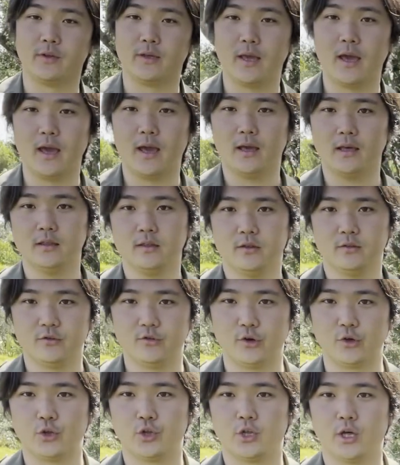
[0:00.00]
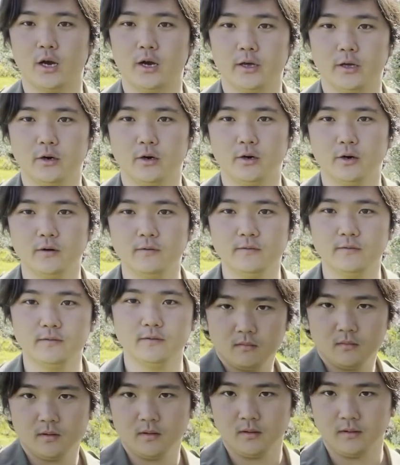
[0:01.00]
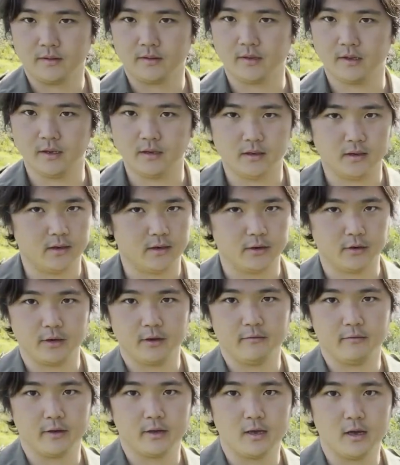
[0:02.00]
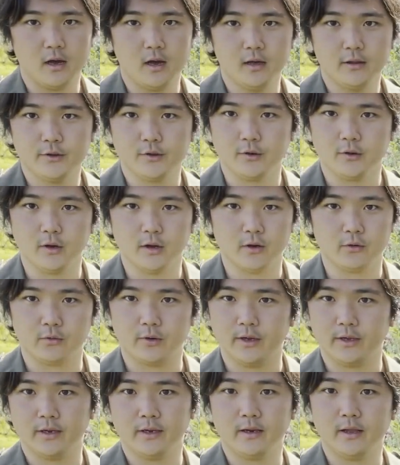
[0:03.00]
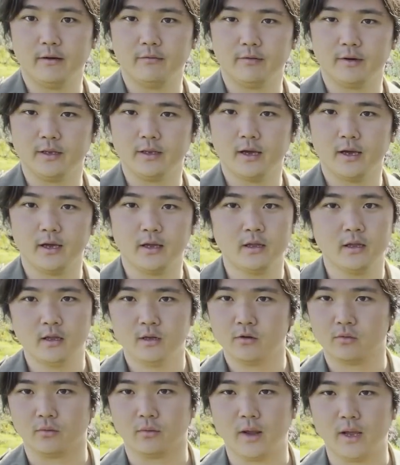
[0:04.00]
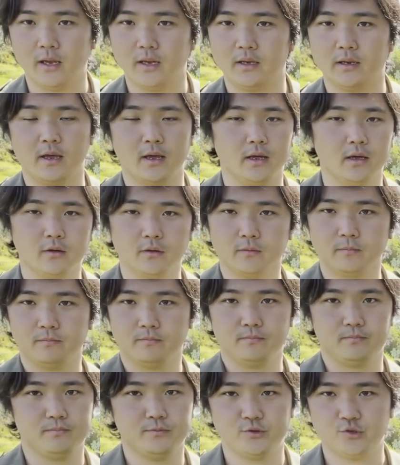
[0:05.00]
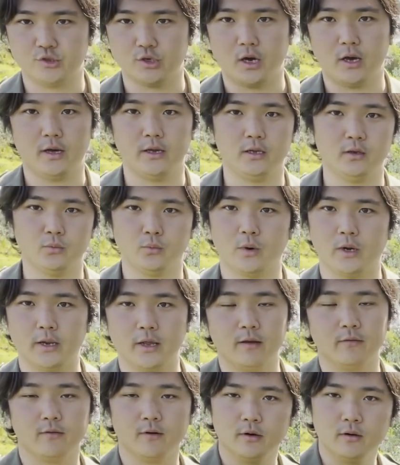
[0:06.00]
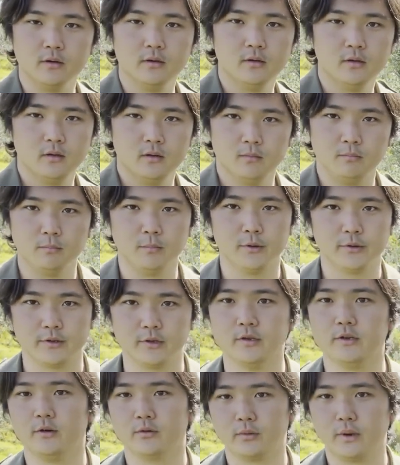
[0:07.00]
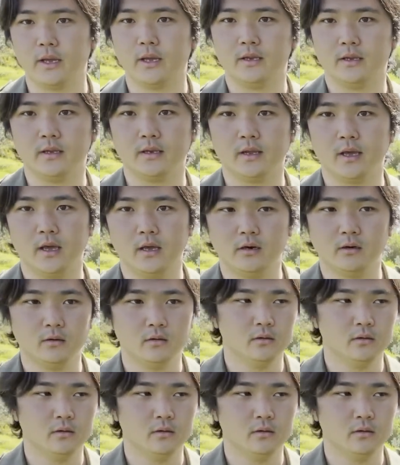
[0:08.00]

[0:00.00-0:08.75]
k's, just shy of. Like I said, I don't have a car, so I ride it every day. Rain, hail, shine, whatever. Mostly the rain and hail,